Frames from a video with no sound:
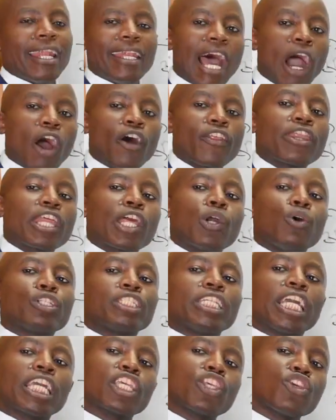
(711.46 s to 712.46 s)
Now, they
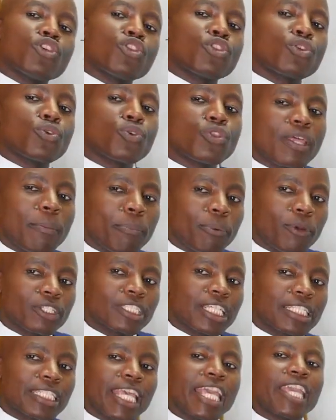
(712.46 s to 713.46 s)
will take you through the
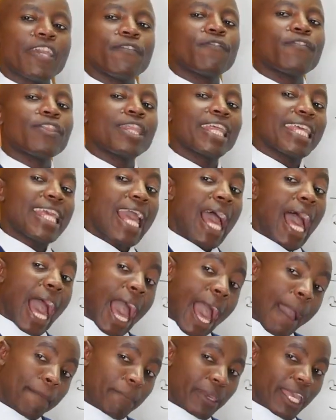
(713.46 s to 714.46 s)
process if they are
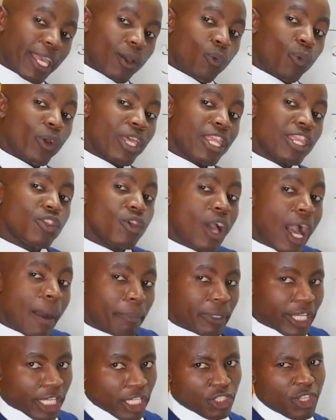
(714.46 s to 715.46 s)
happy with your
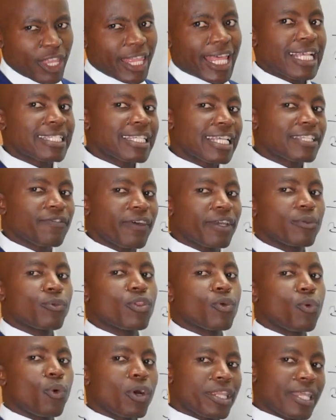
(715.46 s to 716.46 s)
application. They are satisfied
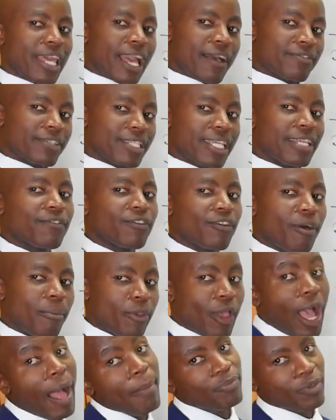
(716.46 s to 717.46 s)
with what they have seen
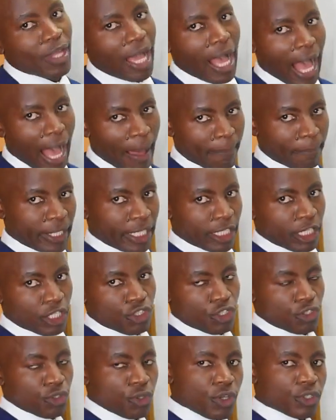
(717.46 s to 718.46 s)
from your
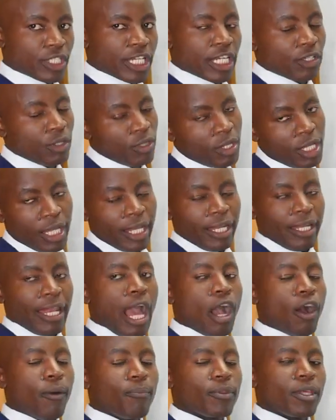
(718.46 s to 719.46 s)
application. So they tell you,
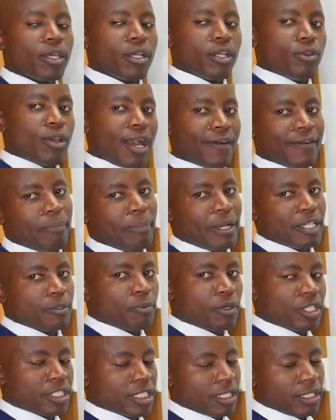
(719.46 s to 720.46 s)
now, do you have a
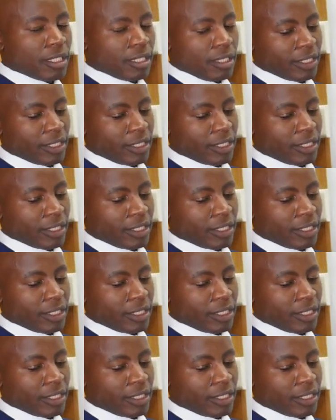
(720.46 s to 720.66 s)
passport?